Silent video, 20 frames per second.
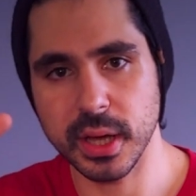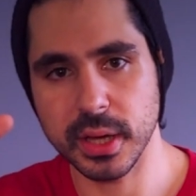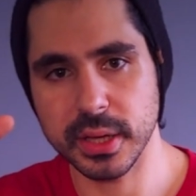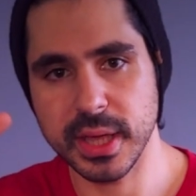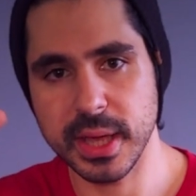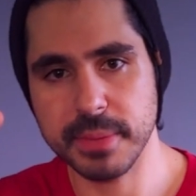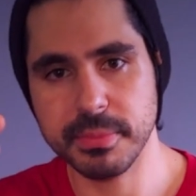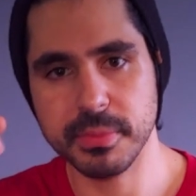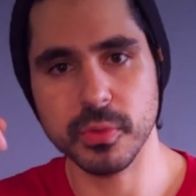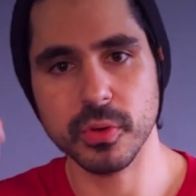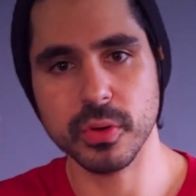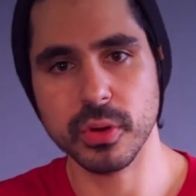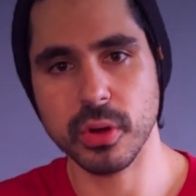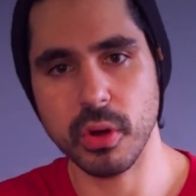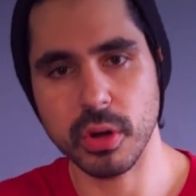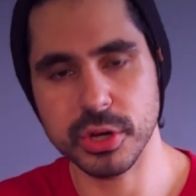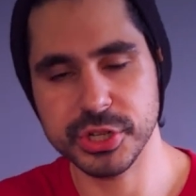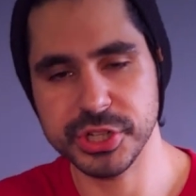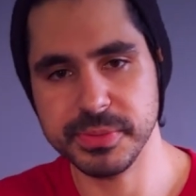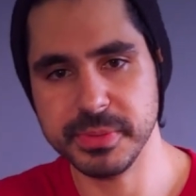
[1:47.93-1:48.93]
capable or
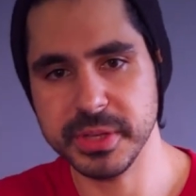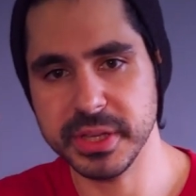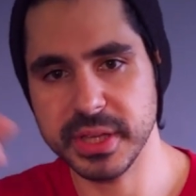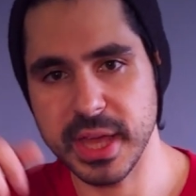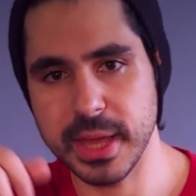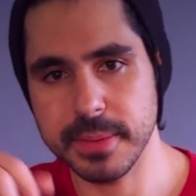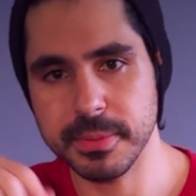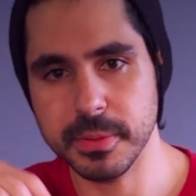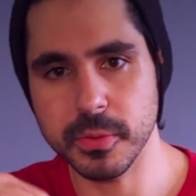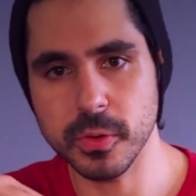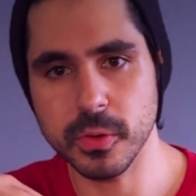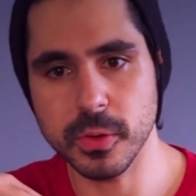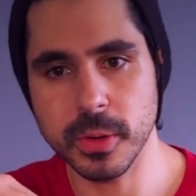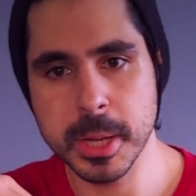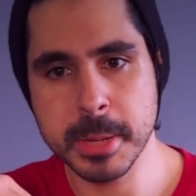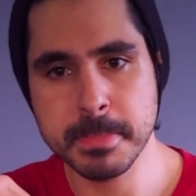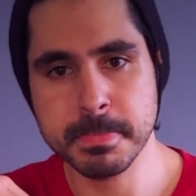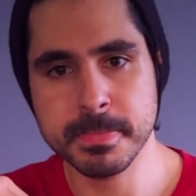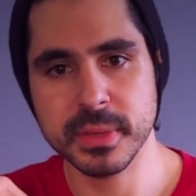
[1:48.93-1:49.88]
RGB capable.